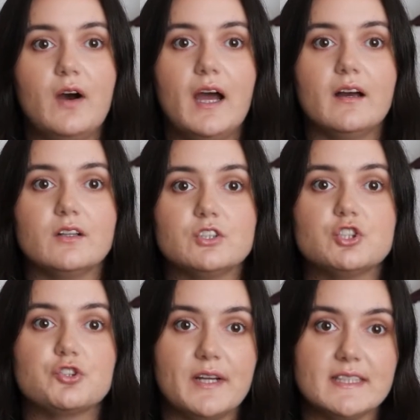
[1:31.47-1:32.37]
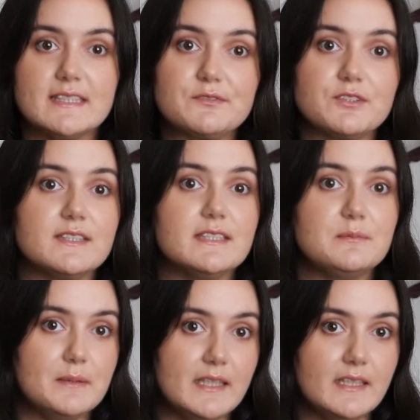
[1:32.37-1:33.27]
file transfer
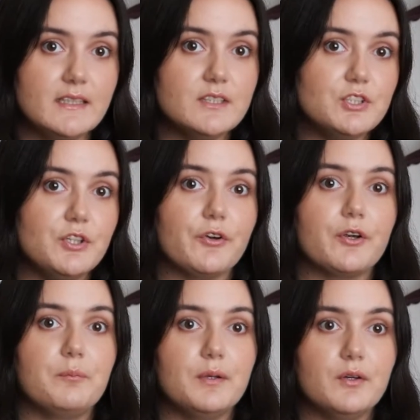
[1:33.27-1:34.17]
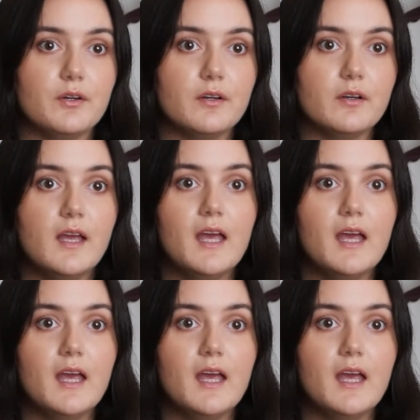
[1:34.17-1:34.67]
speed to your computer